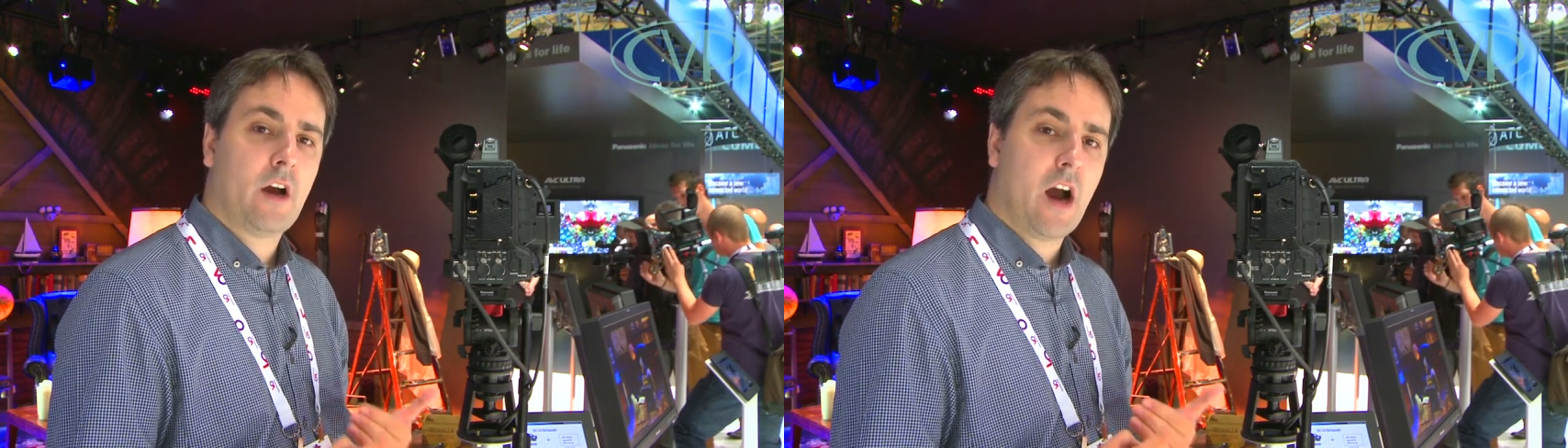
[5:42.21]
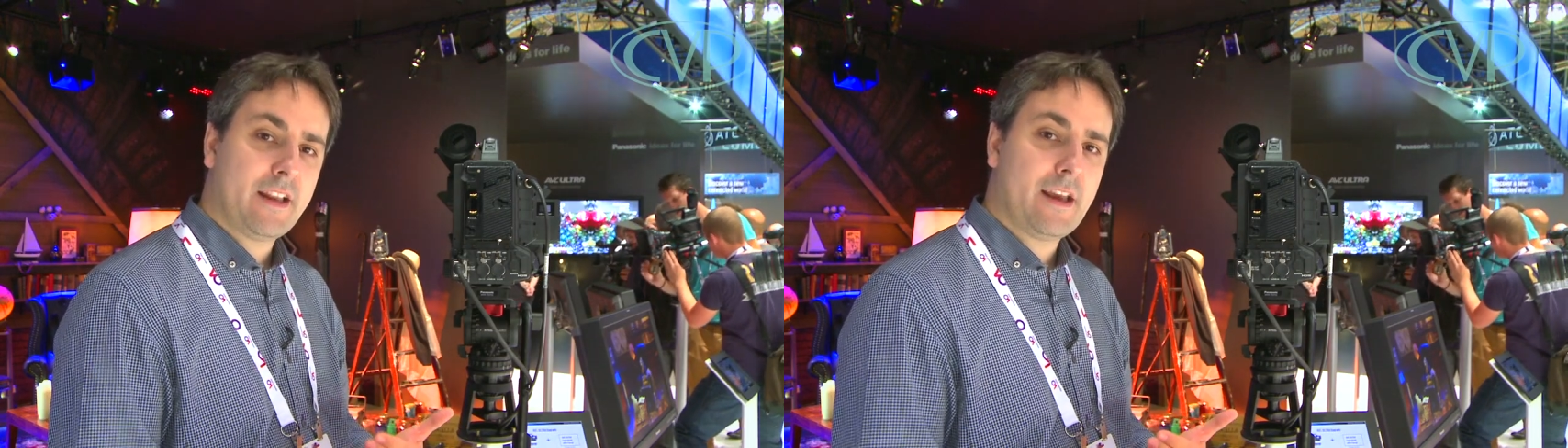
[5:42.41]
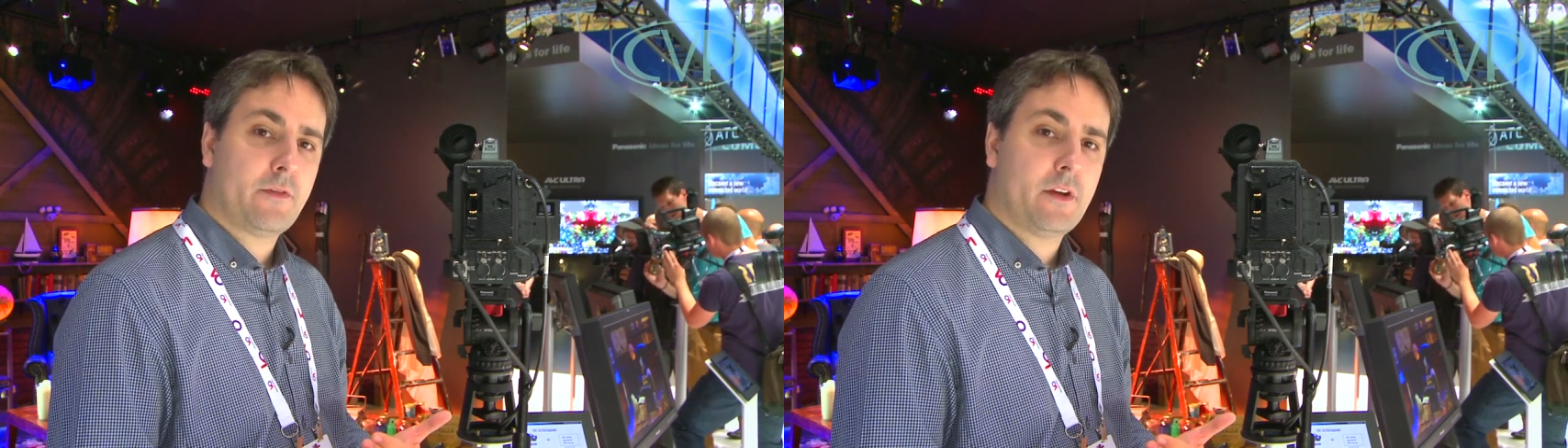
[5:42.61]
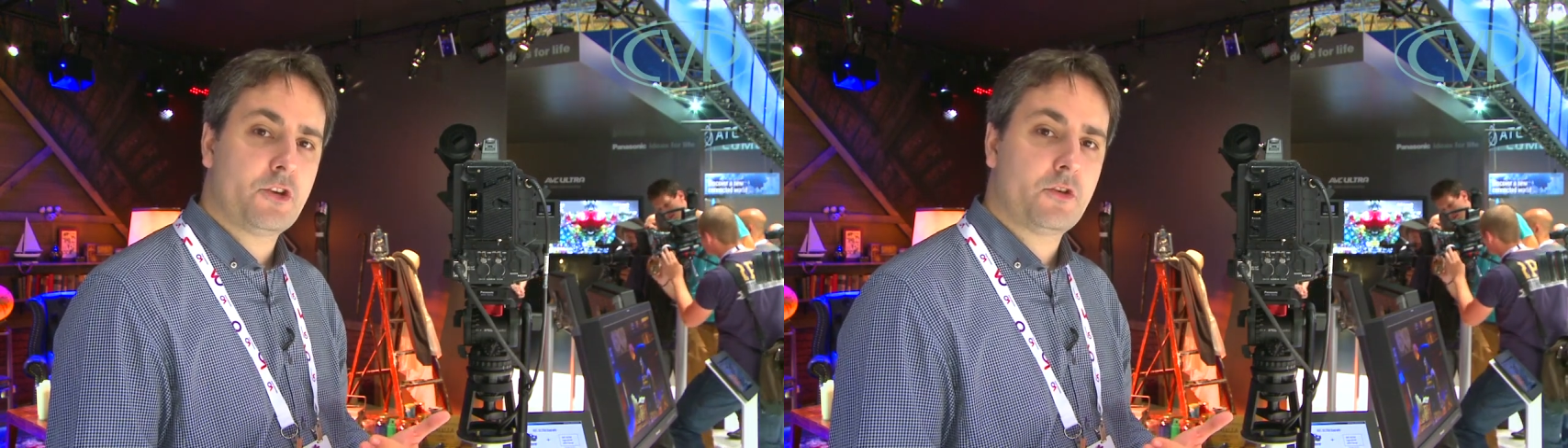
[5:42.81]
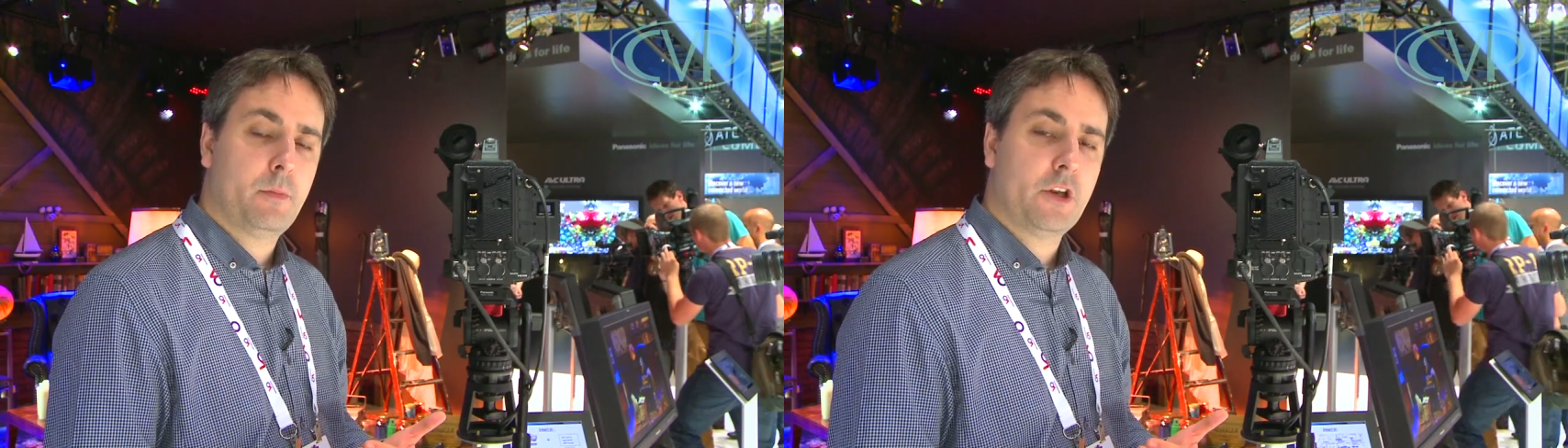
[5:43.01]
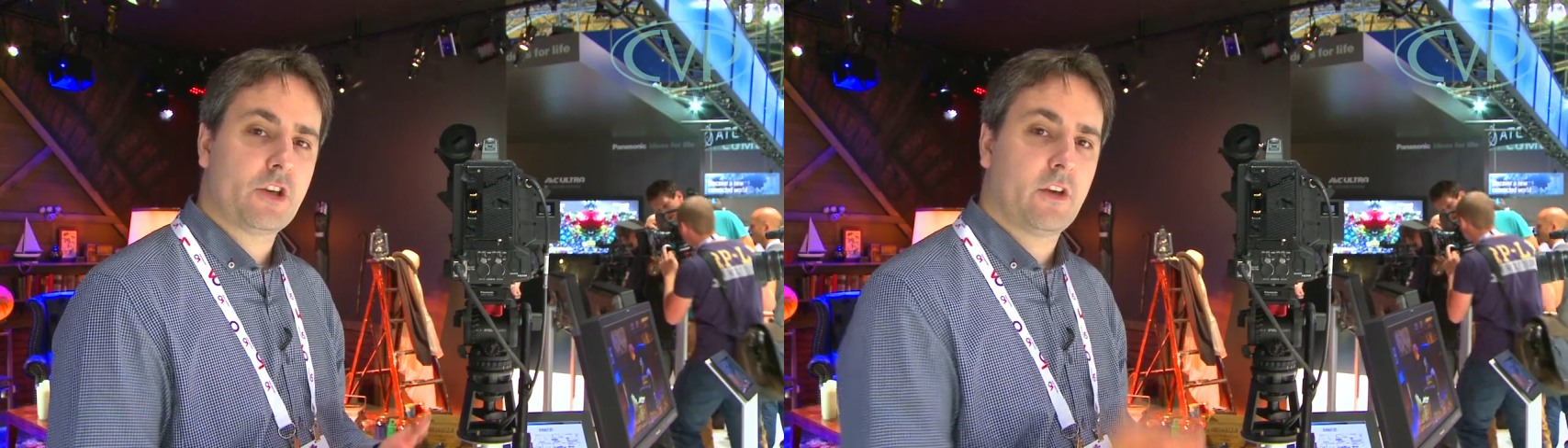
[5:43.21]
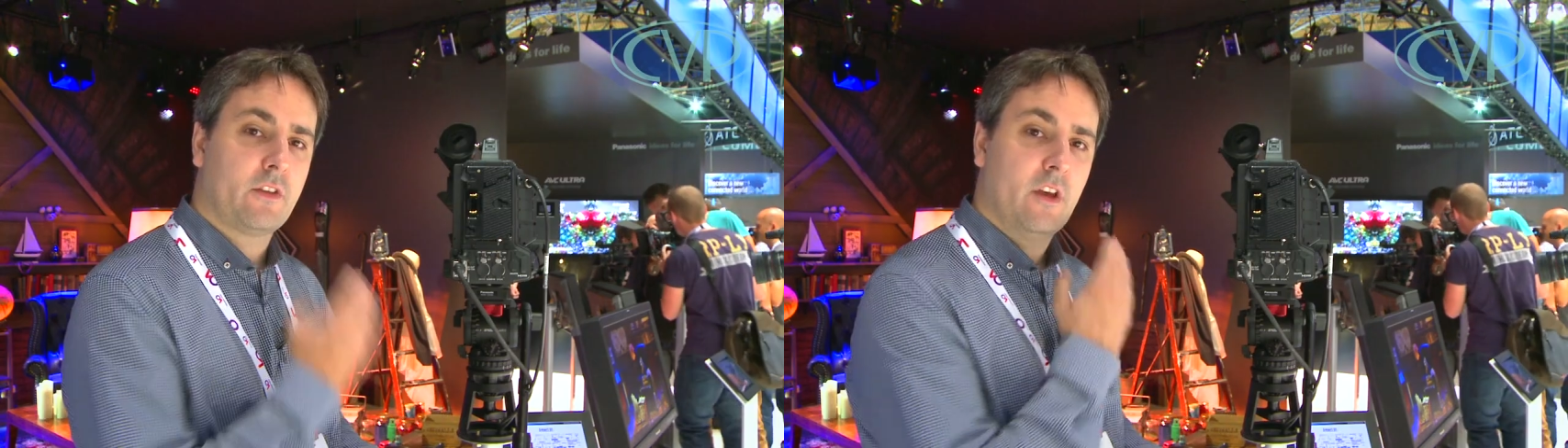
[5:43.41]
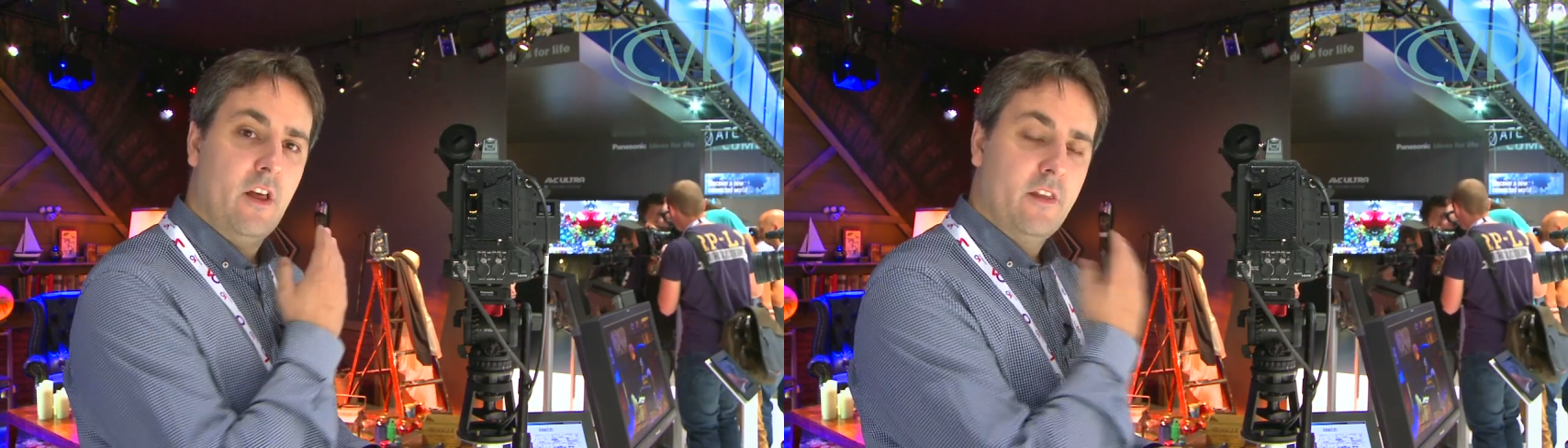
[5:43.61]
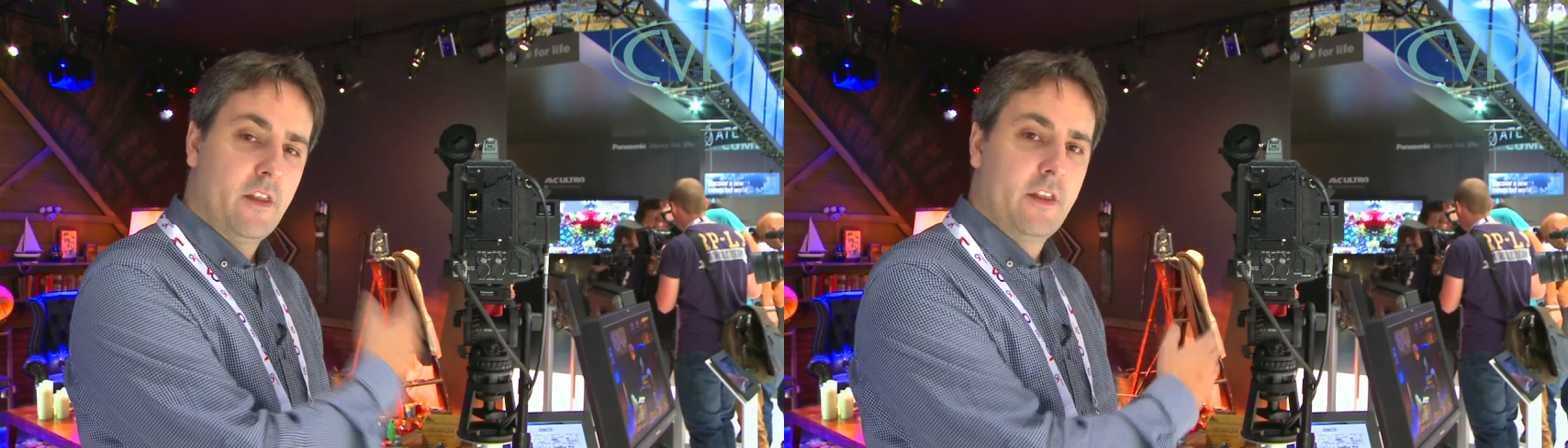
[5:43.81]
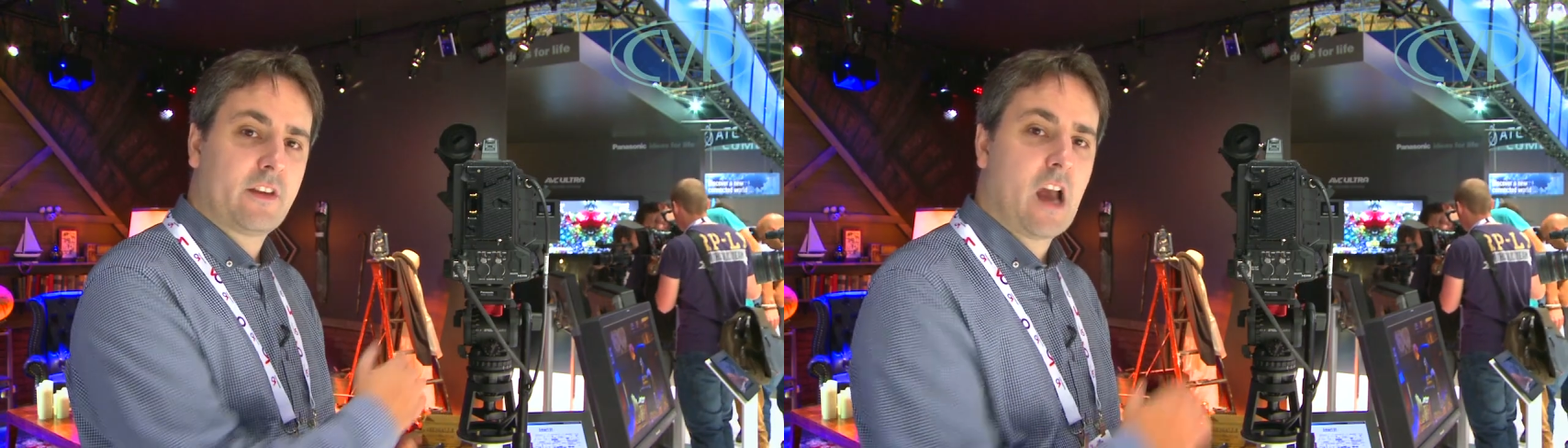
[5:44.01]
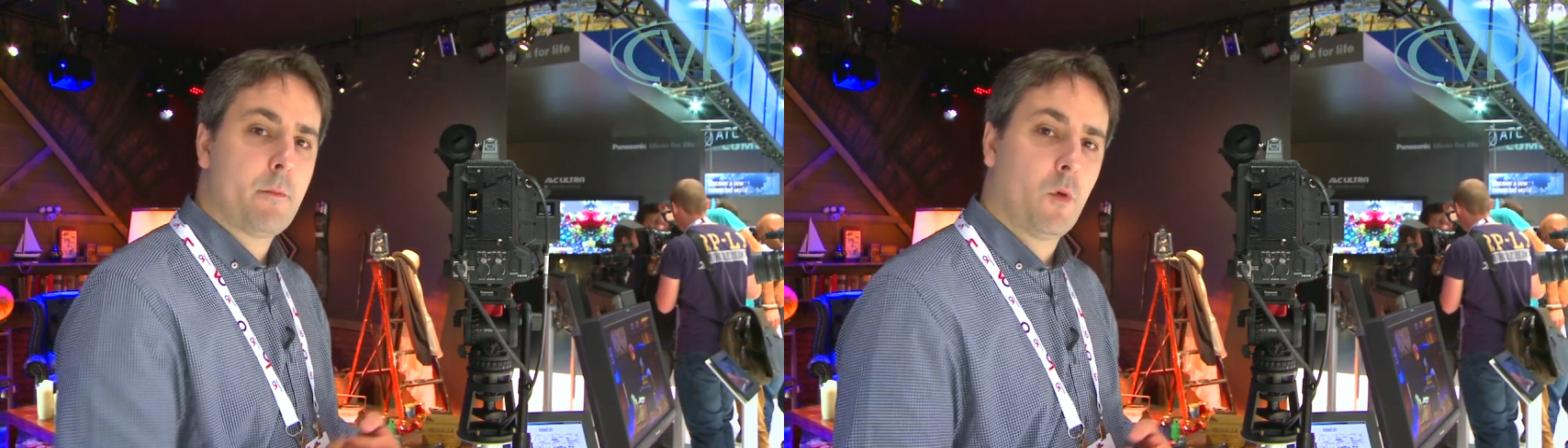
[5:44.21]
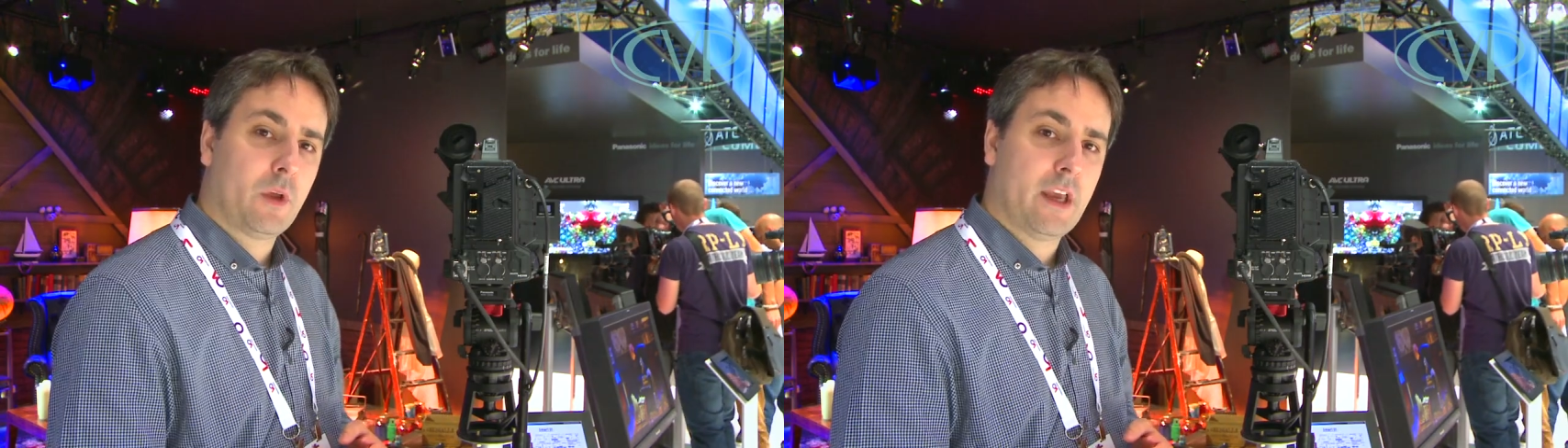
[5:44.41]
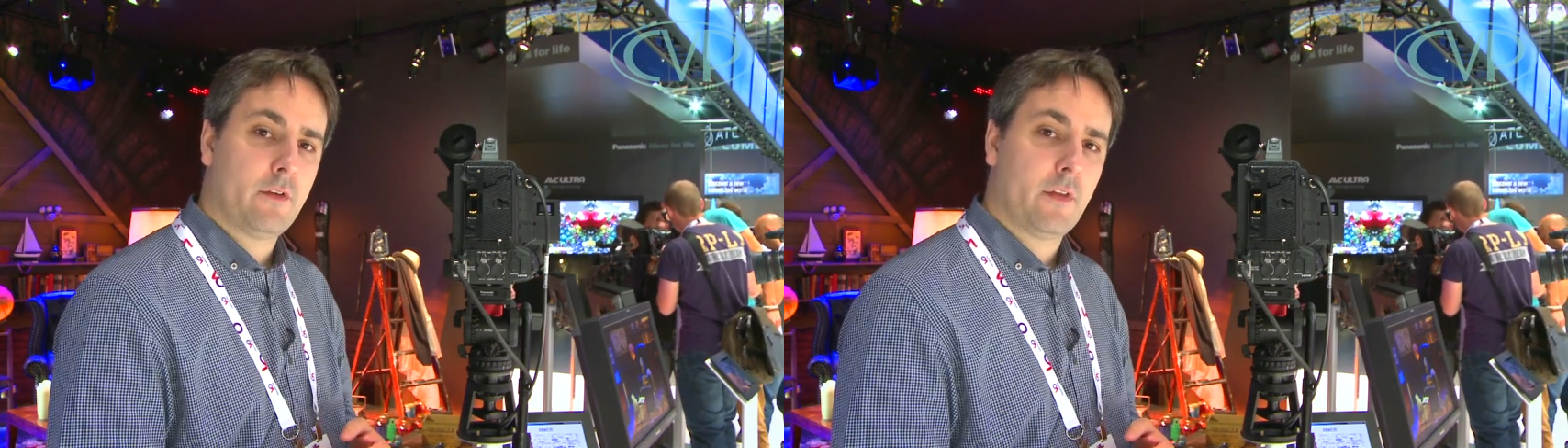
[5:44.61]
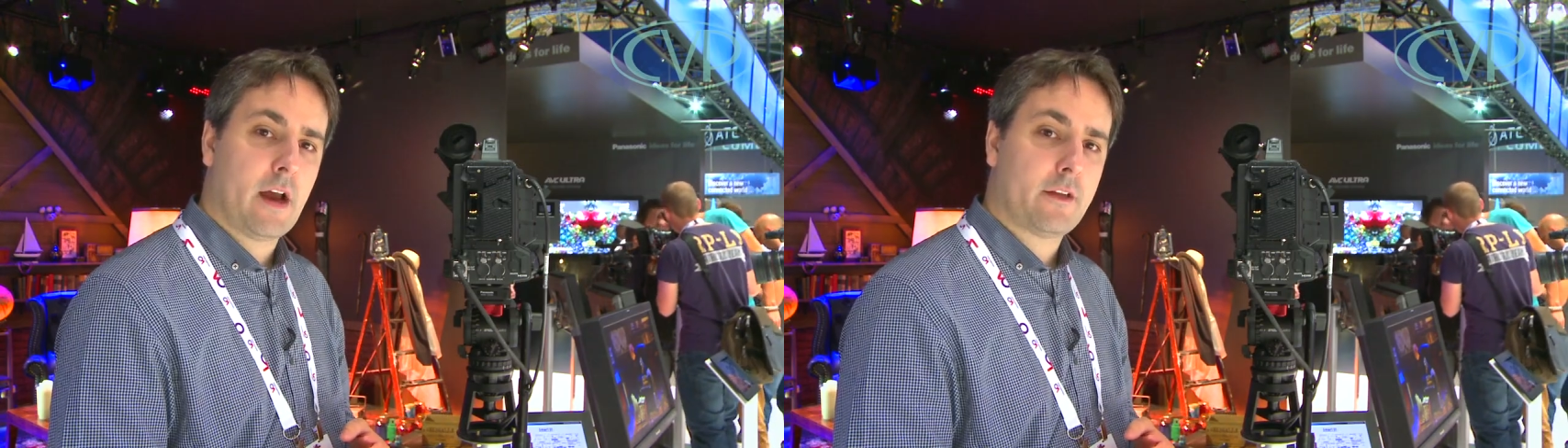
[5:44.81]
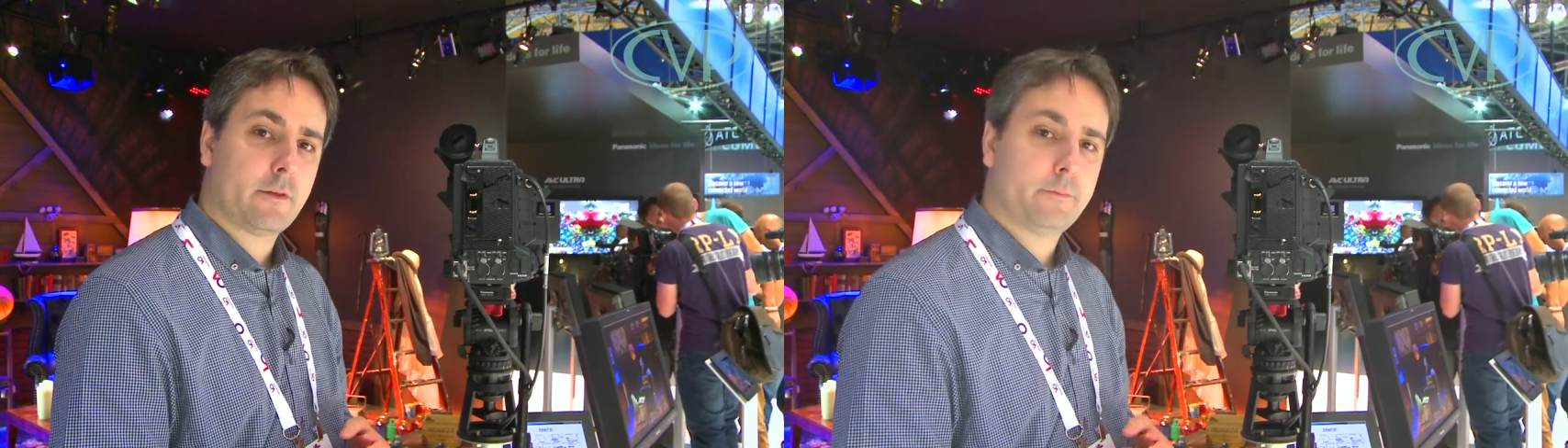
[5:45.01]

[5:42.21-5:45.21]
high definition pictures, then this camera will give you that.